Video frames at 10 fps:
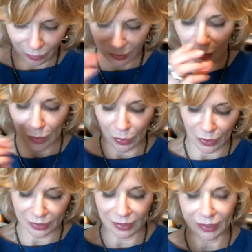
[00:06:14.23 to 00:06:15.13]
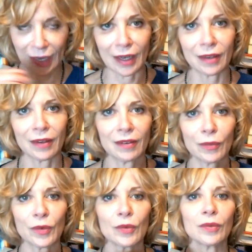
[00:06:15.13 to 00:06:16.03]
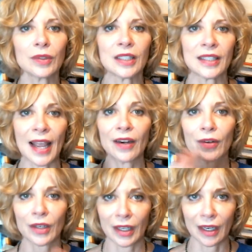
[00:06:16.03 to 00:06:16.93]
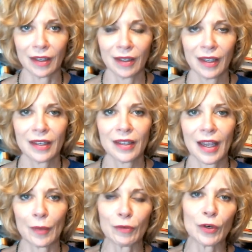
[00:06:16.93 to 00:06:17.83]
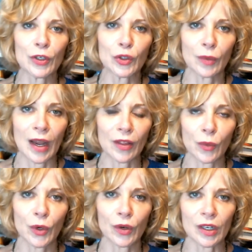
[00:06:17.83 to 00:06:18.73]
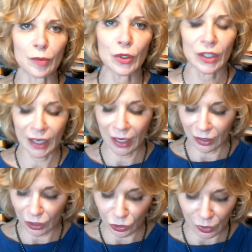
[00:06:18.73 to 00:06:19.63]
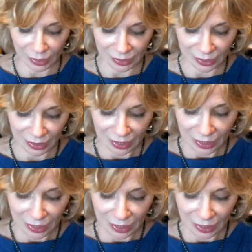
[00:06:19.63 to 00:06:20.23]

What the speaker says: some of the things that they standardly can refer to around the world as personality traits.